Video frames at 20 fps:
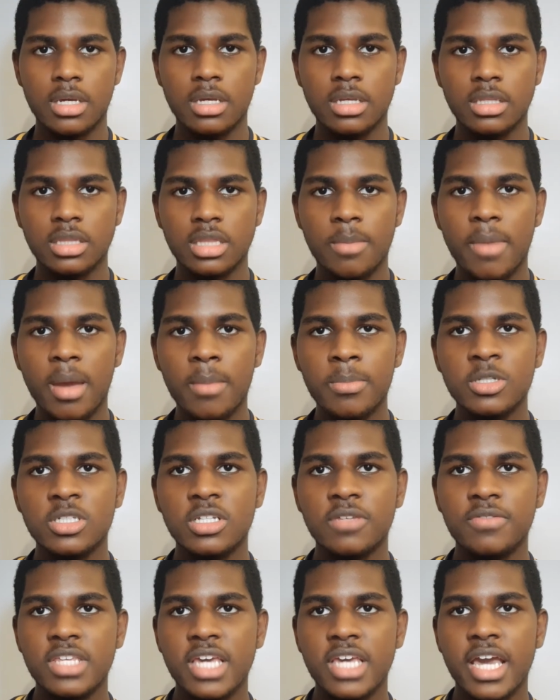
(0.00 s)
The members
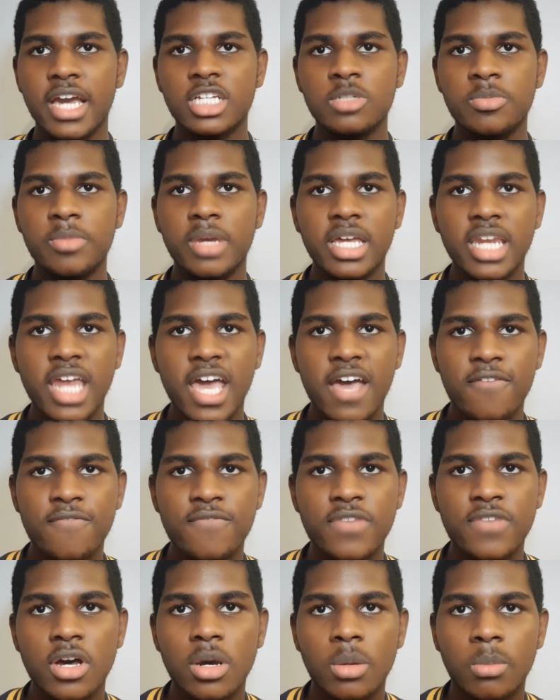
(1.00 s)
of the X-Men have
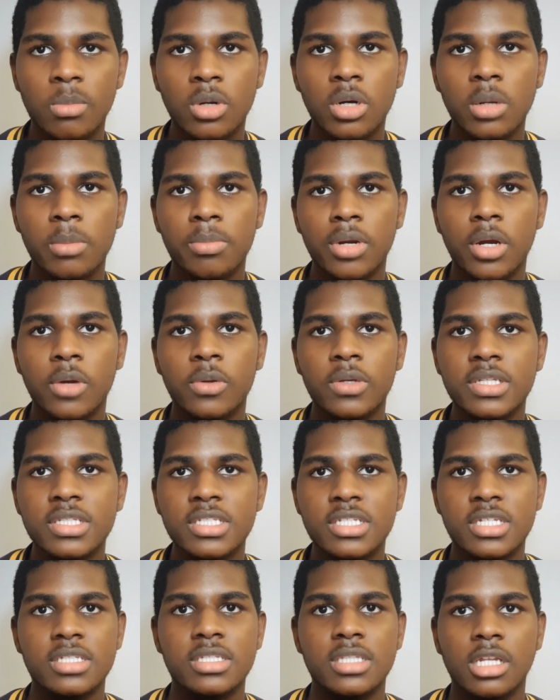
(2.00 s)
felt more broken
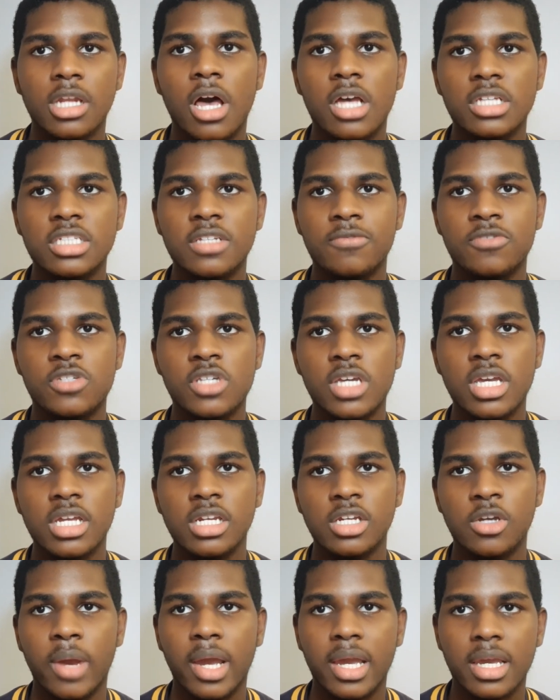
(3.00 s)
since the loss of Jean
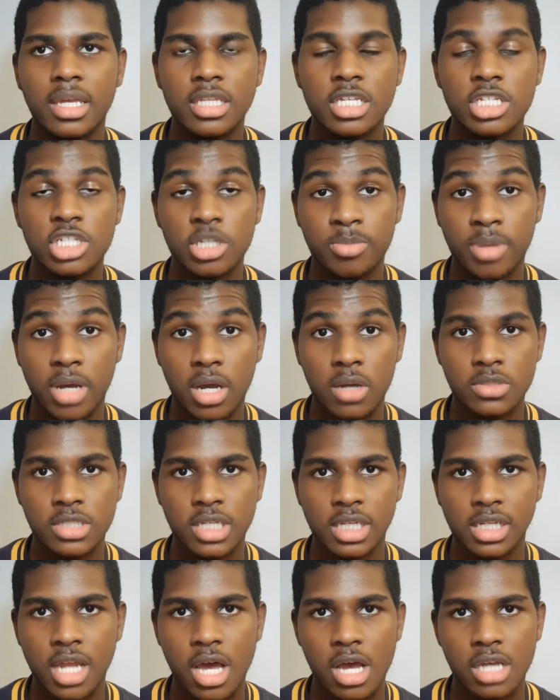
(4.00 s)
Grey, the
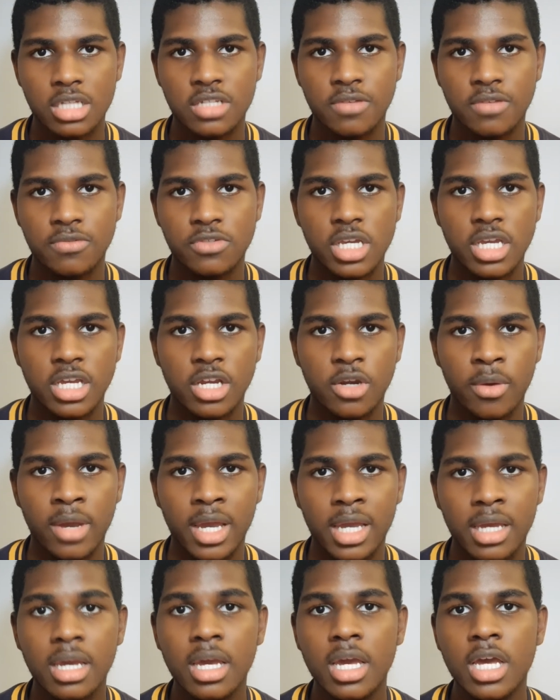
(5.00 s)
supposed loss of Jean
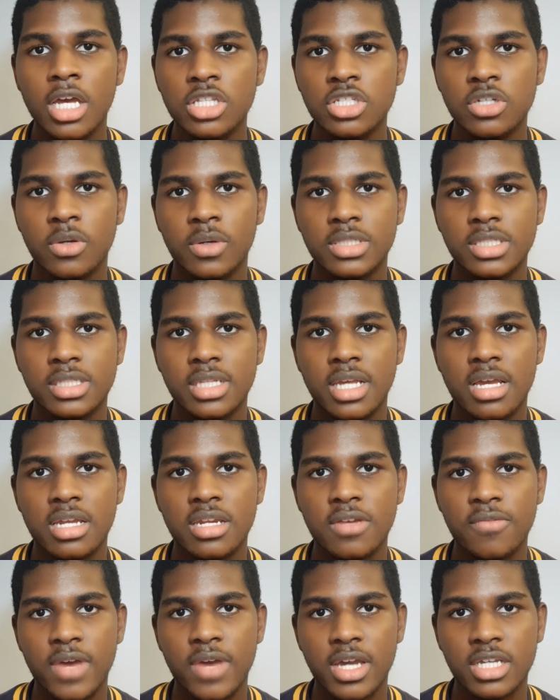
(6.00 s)
Grey towards the
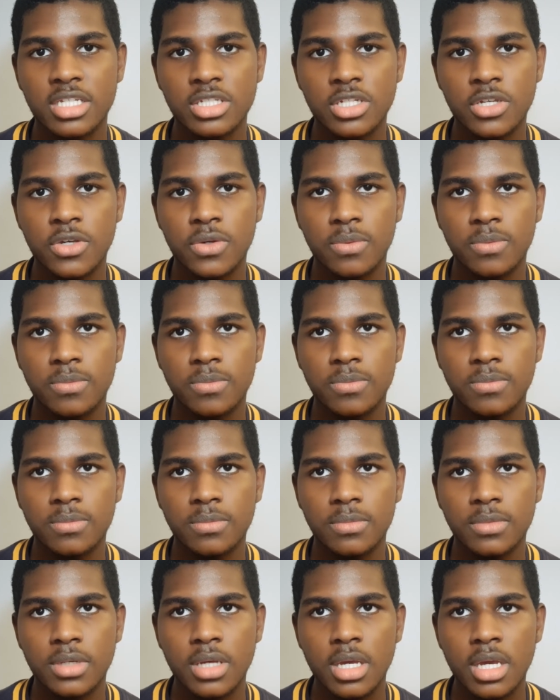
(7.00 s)
end of X2.
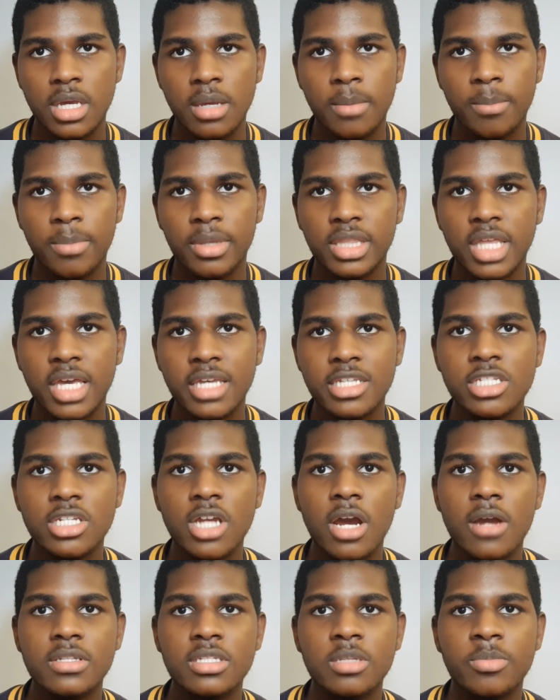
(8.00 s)
But they
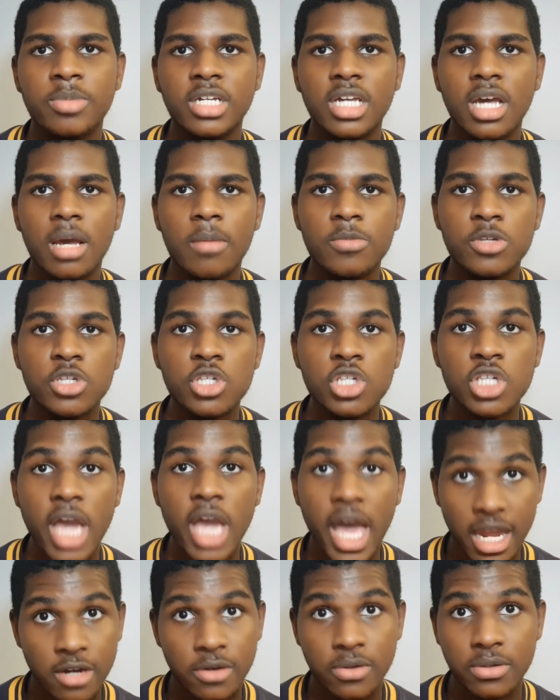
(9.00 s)
start to become
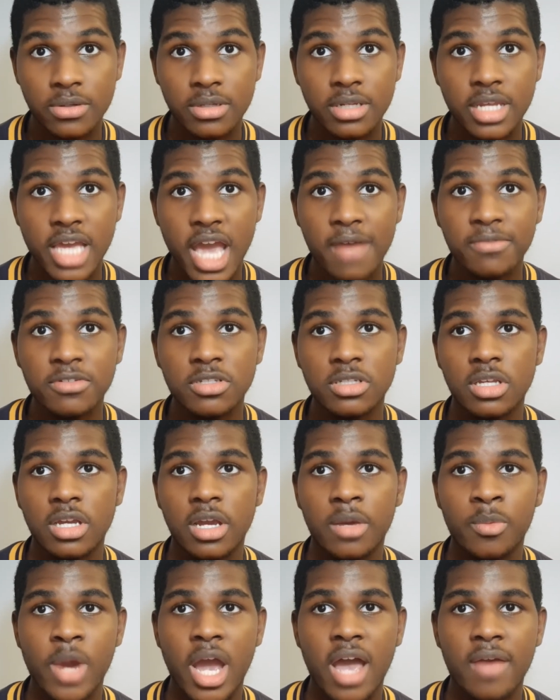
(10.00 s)
shattered after the
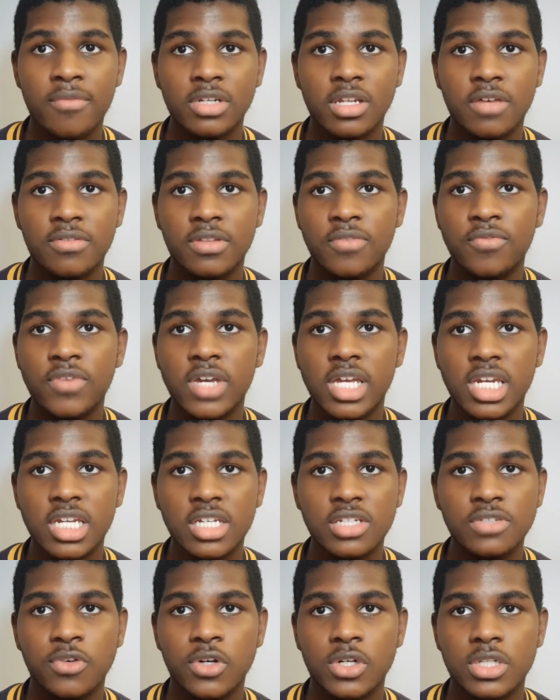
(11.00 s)
arrival of the
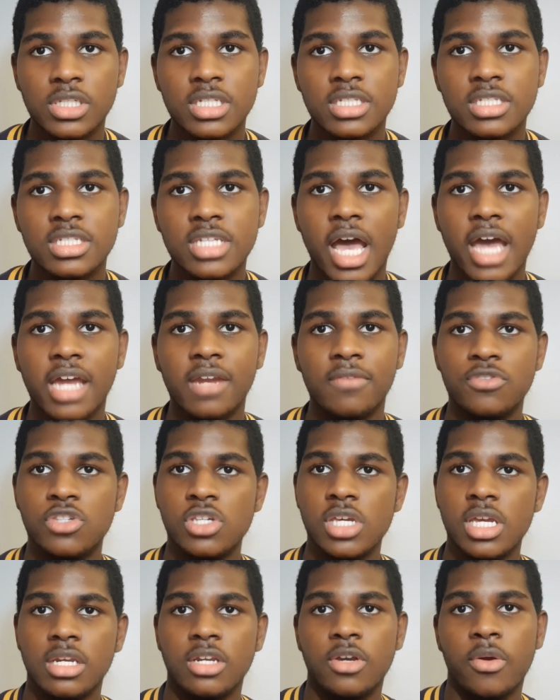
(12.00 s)
Phoenix Force inside of
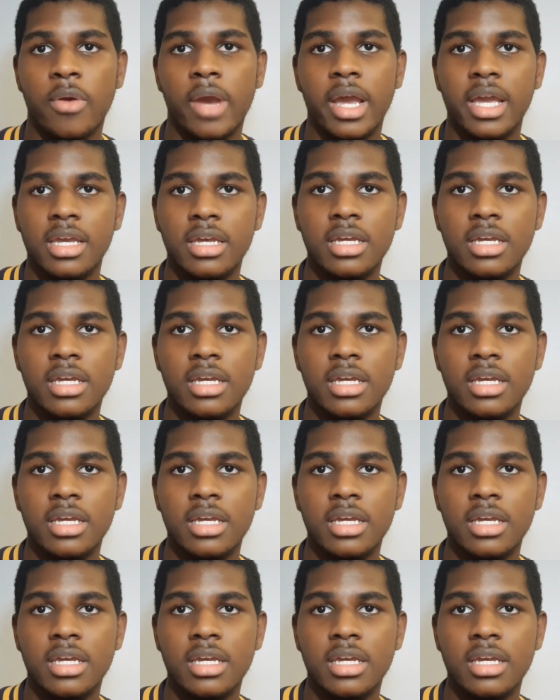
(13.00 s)
Jean Grey.